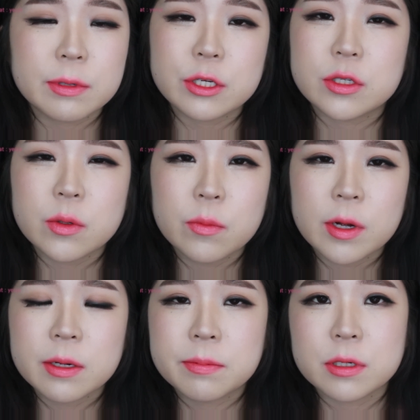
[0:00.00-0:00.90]
but you don't
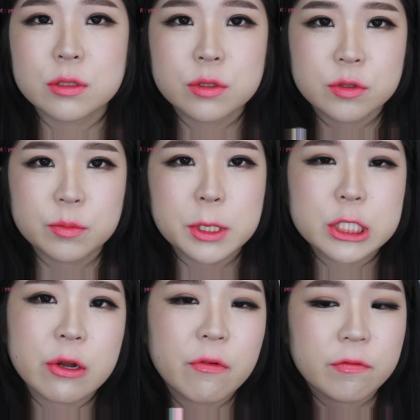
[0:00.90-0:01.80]
want to put too
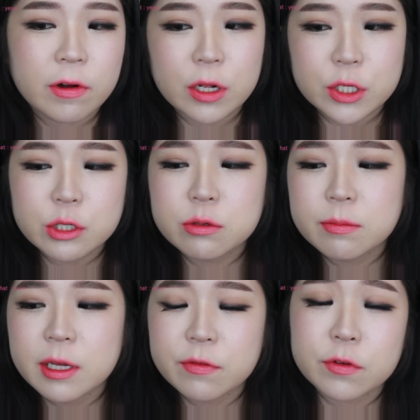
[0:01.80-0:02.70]
much
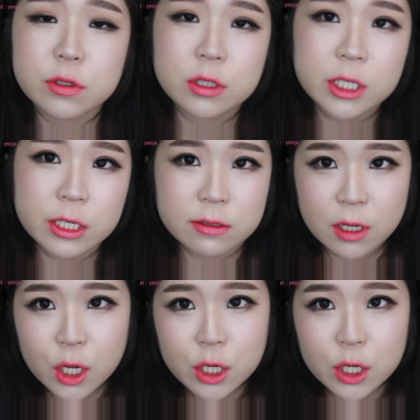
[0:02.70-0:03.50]
volume if you're looking